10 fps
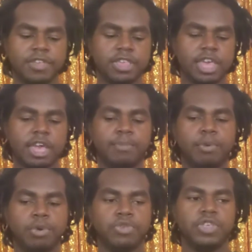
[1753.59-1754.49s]
This is like a
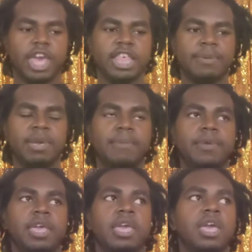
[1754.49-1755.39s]
portal thing. Like
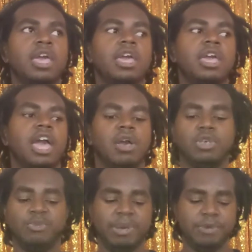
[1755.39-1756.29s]
maybe, I don't
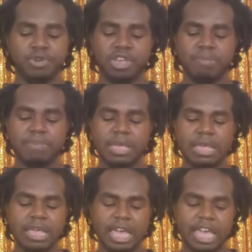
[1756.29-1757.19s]
know. Maybe you could
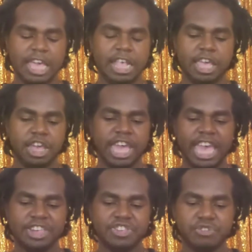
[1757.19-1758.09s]
be like getting
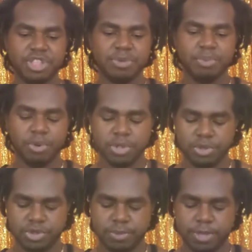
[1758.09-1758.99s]
engaged during the portal
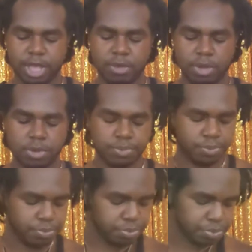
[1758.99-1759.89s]
or something. I don't
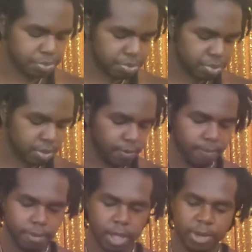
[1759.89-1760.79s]
know.
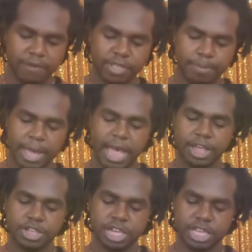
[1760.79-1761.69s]
We have an
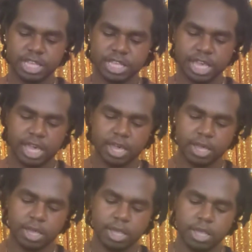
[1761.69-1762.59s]
apology and sick.
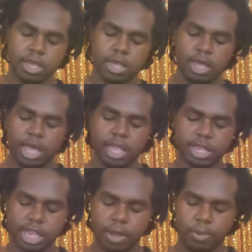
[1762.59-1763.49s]
And
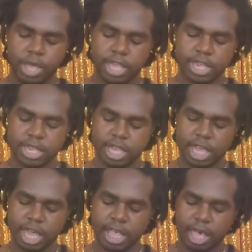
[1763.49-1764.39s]
someone is
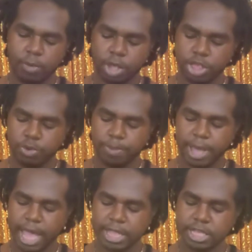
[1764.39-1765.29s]
sick and they want to
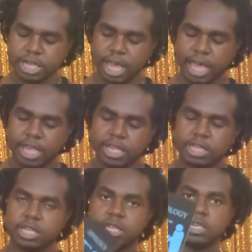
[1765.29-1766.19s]

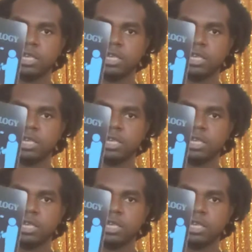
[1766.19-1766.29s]
apologize.